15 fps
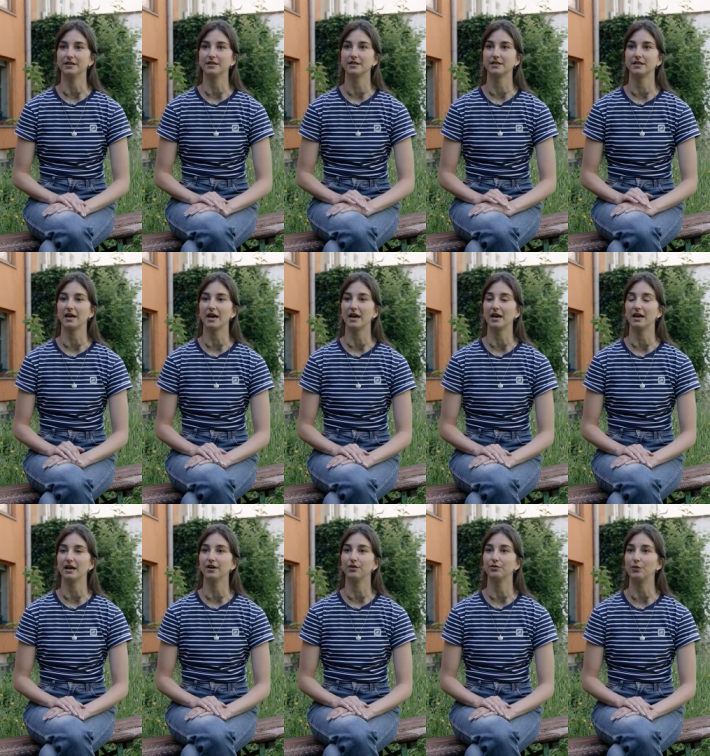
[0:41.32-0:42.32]
is
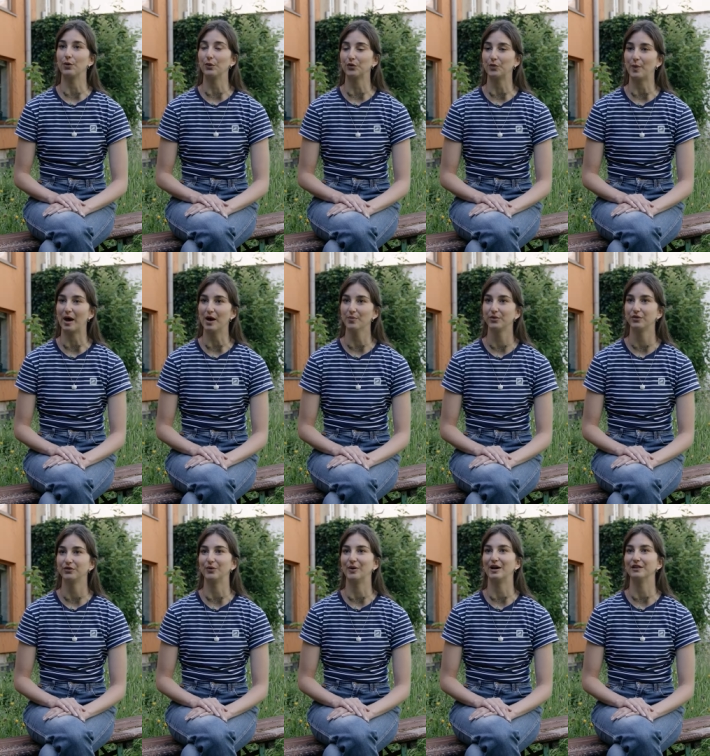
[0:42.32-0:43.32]
a
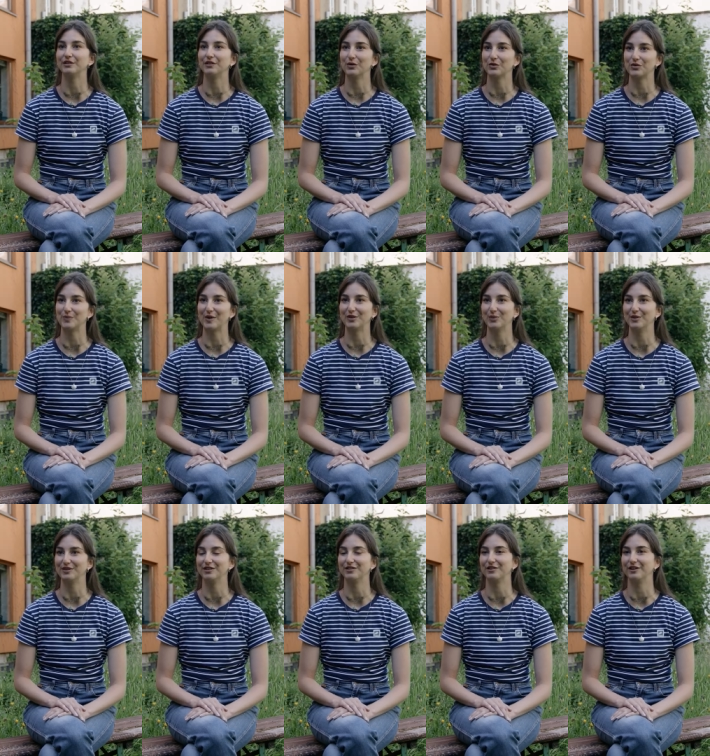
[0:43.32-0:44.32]
roadmap to a healthy ocean by twenty